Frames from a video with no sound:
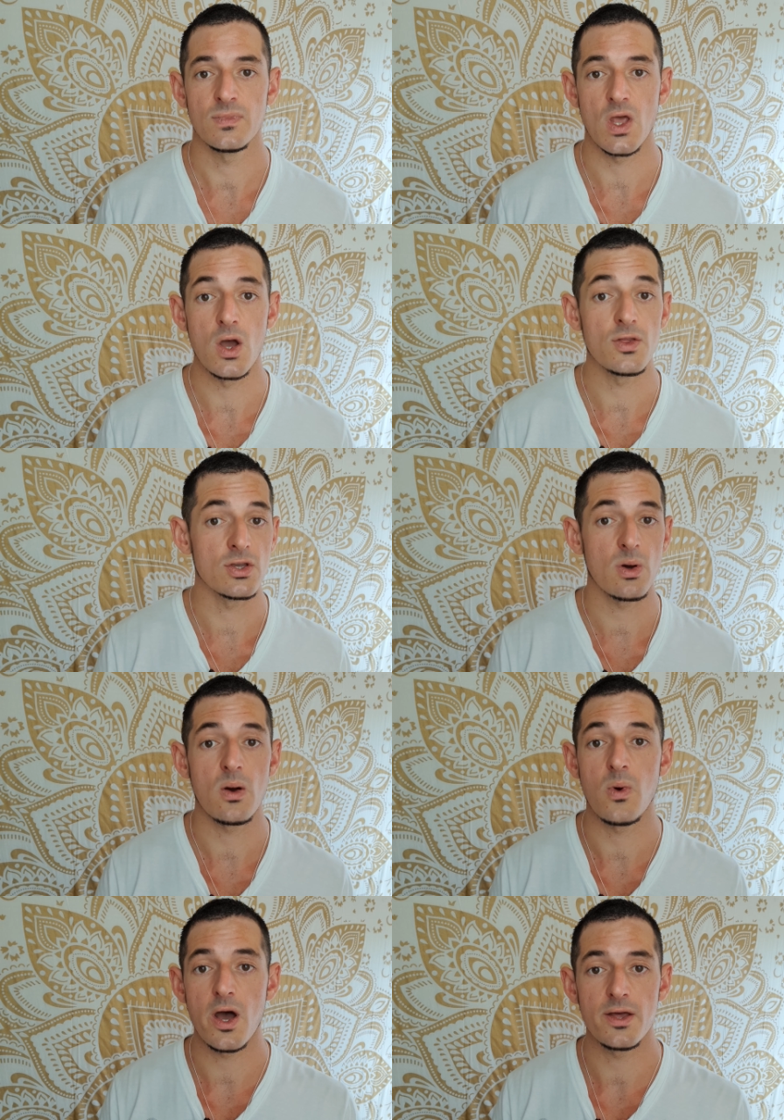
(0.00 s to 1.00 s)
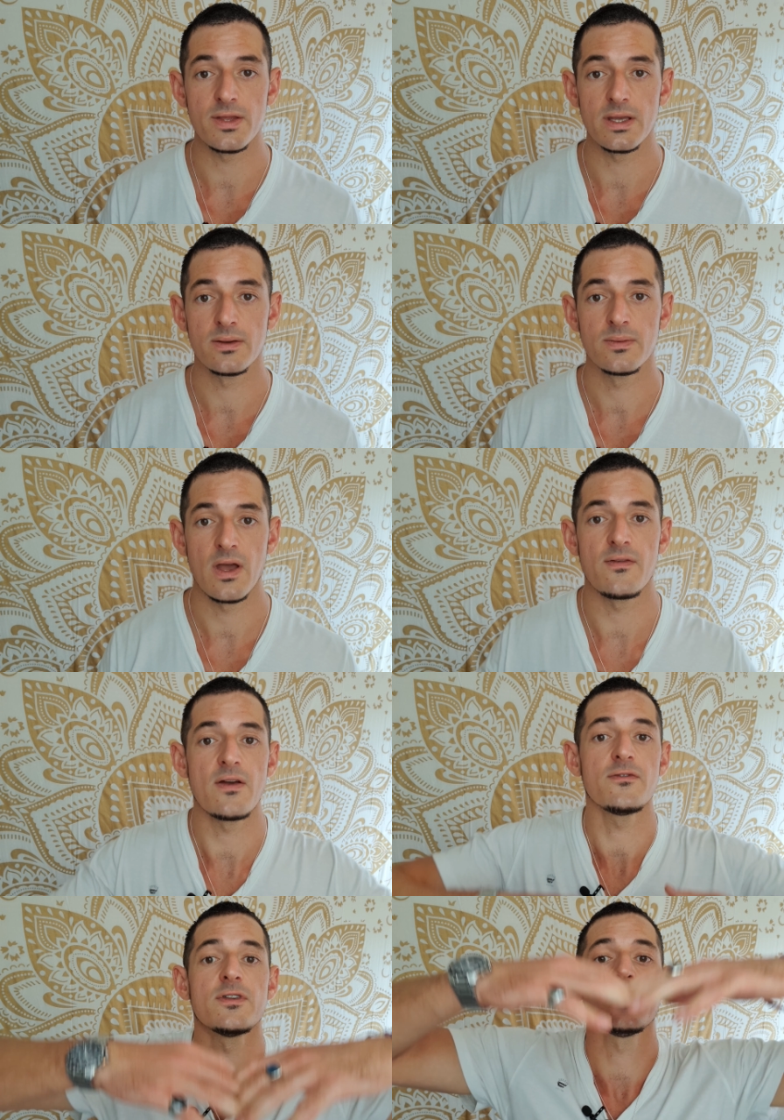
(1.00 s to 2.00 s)
Know that you are worthy of
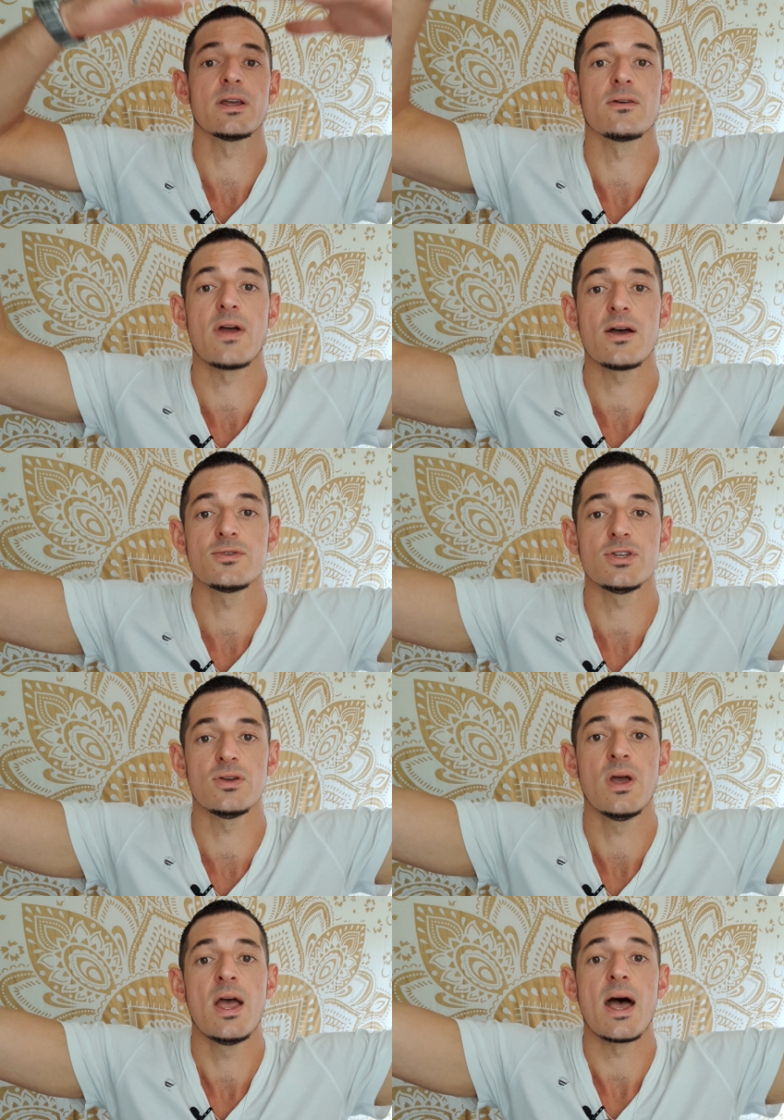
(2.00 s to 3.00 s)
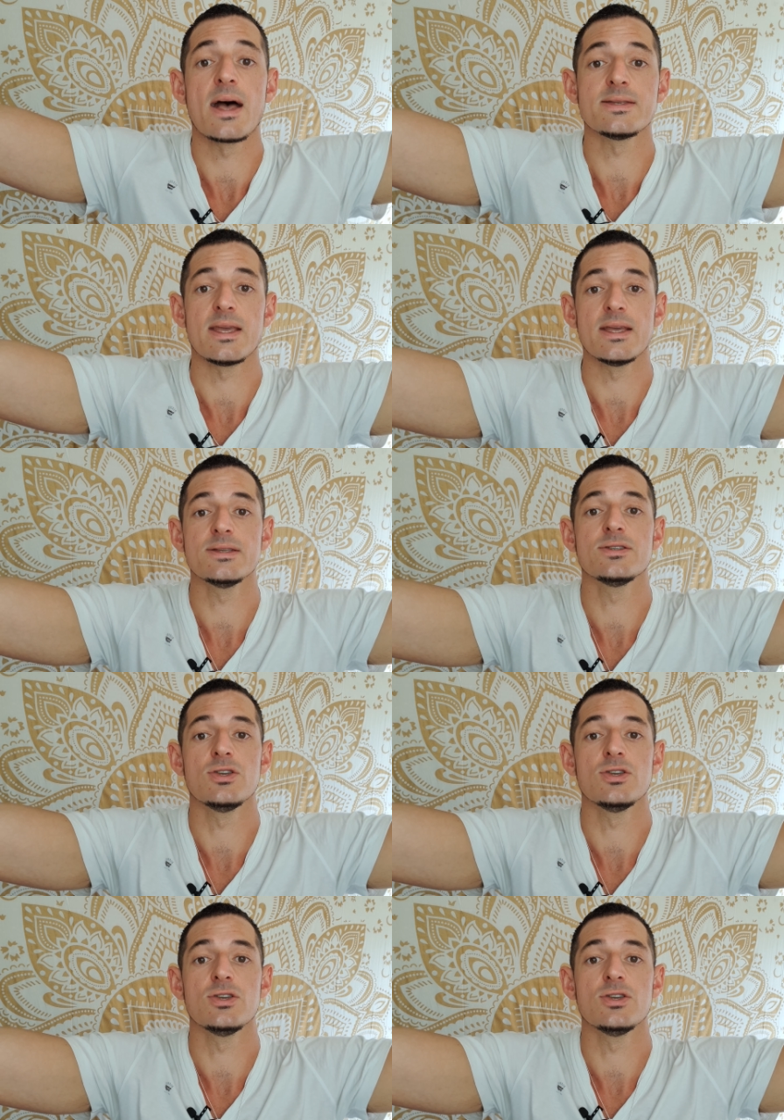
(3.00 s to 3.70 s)
everything around you as it is